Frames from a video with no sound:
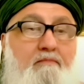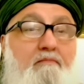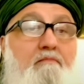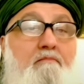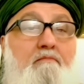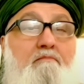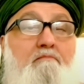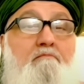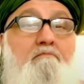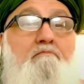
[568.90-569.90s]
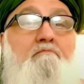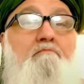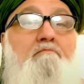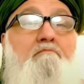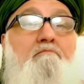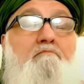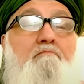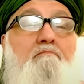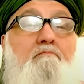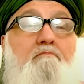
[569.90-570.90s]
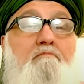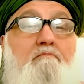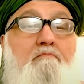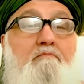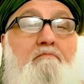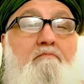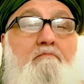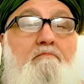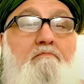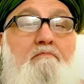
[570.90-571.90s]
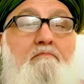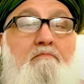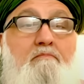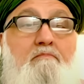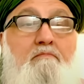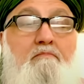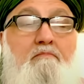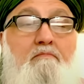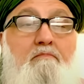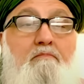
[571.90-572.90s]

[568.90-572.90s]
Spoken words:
[no speech]